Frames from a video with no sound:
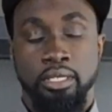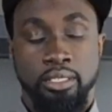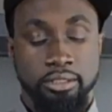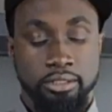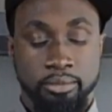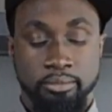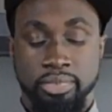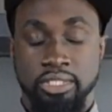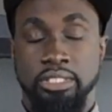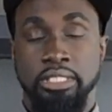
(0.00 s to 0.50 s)

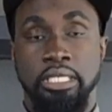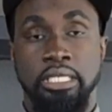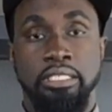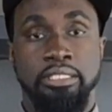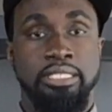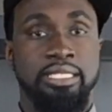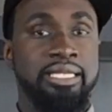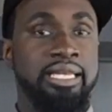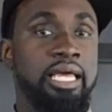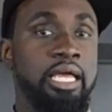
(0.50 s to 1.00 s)
some
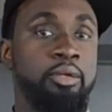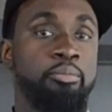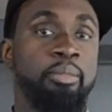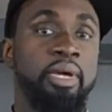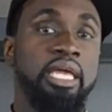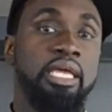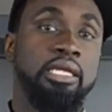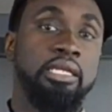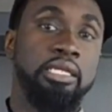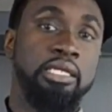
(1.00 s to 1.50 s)
seasoning like
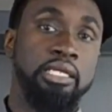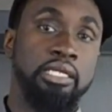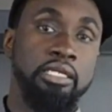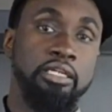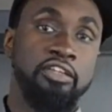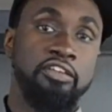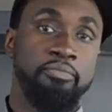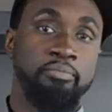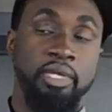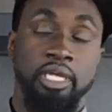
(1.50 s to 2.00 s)
bay
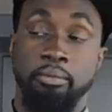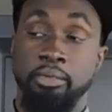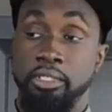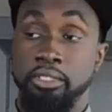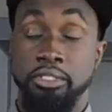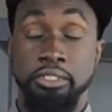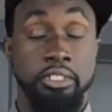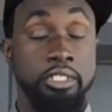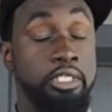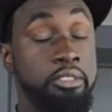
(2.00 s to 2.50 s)
leaf, maybe a
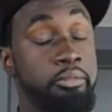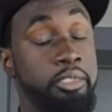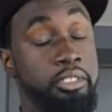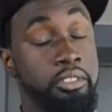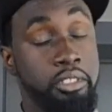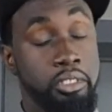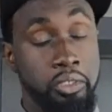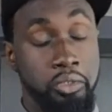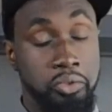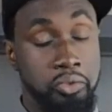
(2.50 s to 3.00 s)

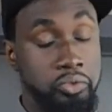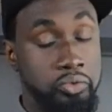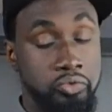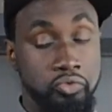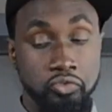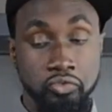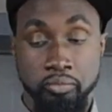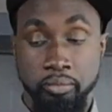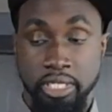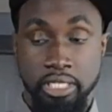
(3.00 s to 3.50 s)
cinnamon
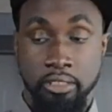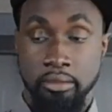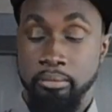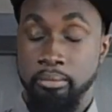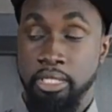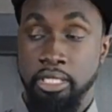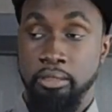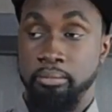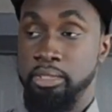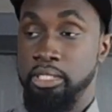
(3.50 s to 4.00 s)
clove,
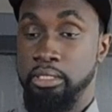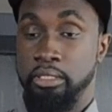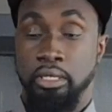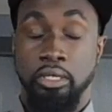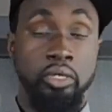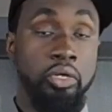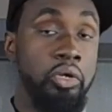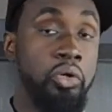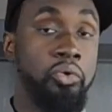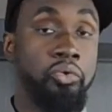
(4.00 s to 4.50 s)
maybe a
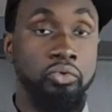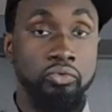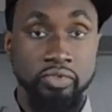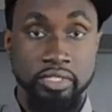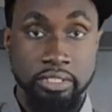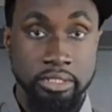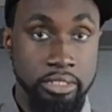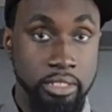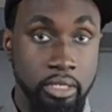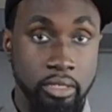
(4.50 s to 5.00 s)
clove
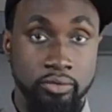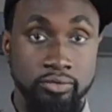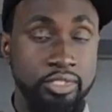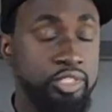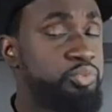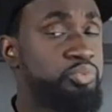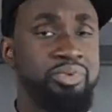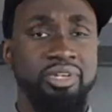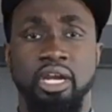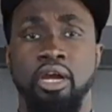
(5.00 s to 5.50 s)
itself,
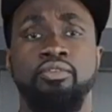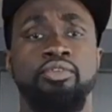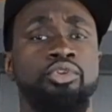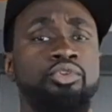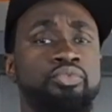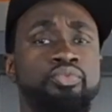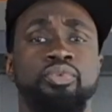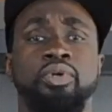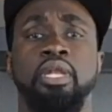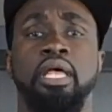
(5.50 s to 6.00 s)
just whatever
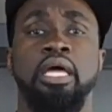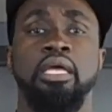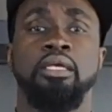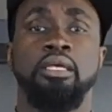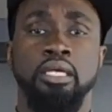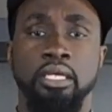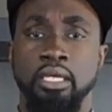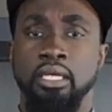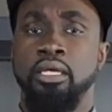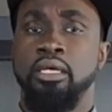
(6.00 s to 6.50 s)
you feel
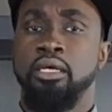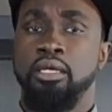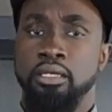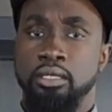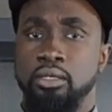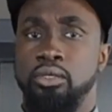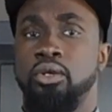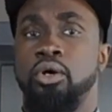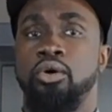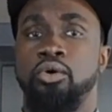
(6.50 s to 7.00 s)
like,
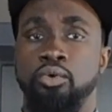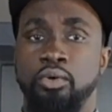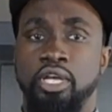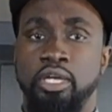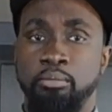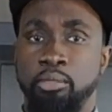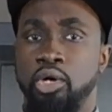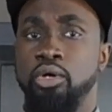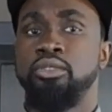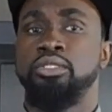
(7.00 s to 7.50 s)

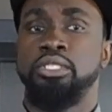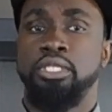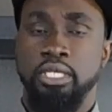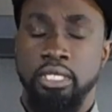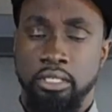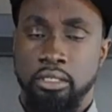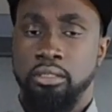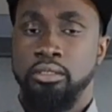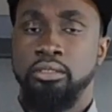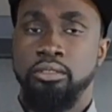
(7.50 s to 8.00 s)
immerging
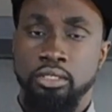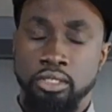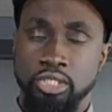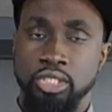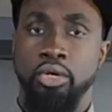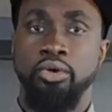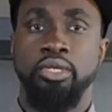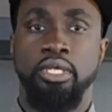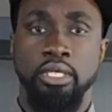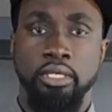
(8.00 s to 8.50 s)
in your
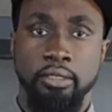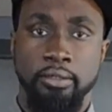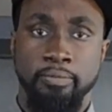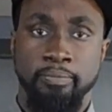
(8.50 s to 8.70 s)
turkey.